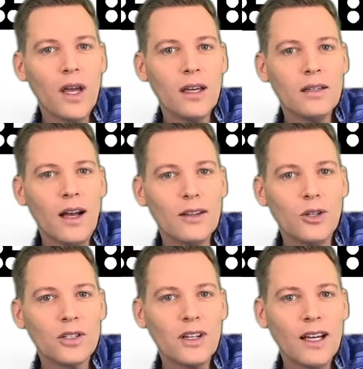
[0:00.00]
and I
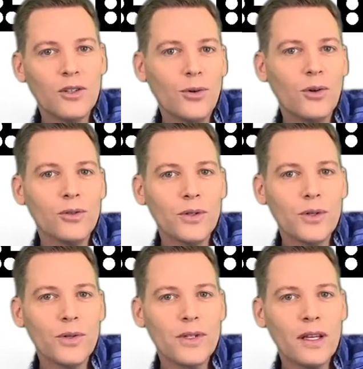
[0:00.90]
looked at Google
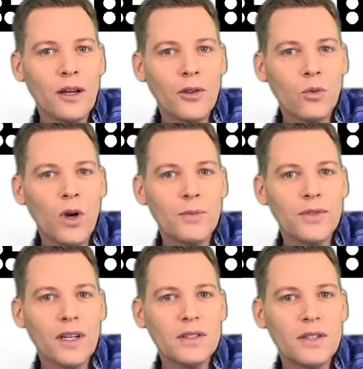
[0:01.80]
News and other
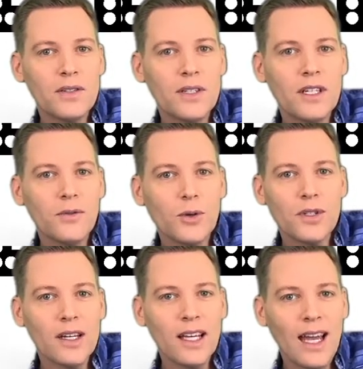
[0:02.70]
websites to see if there was
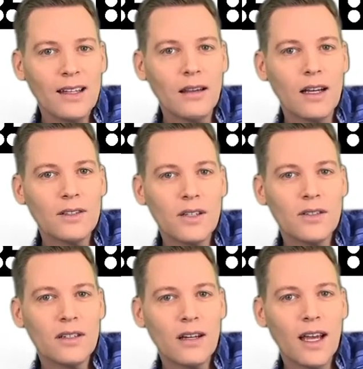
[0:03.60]
any headlines that
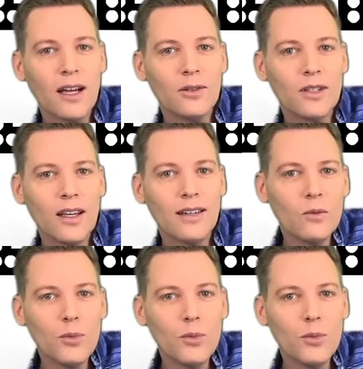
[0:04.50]
stuck out that would